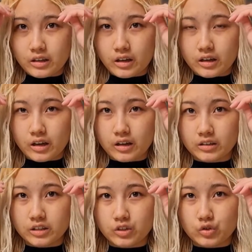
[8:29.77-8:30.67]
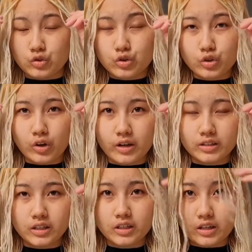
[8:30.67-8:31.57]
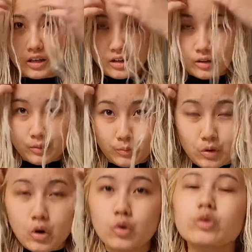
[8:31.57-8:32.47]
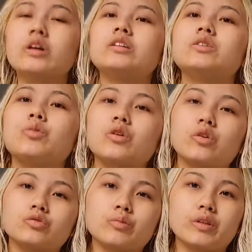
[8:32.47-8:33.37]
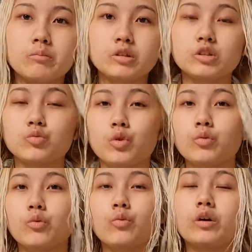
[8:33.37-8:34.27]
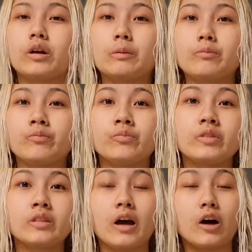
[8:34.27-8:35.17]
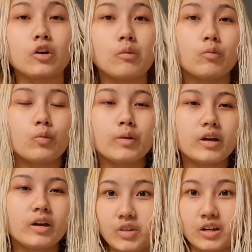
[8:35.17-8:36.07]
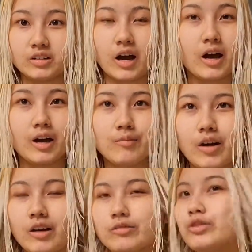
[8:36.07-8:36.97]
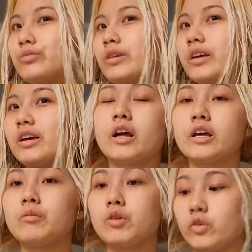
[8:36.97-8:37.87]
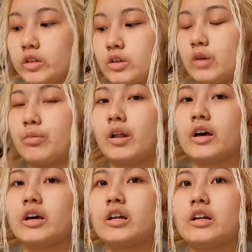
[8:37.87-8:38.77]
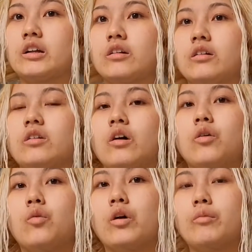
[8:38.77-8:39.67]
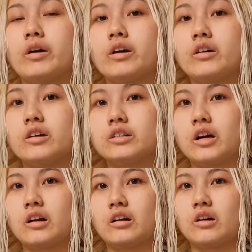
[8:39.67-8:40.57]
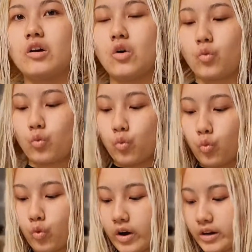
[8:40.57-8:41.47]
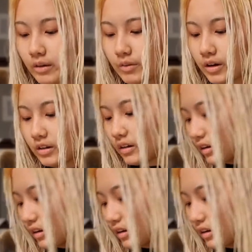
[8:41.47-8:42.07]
and kind of just neutralize it, and we'll kind of see what goes from there. I'm going to just work with what the outcome will be, because I'm not too picky. I am going to apply it while my hair is kind of wet. I'm kind of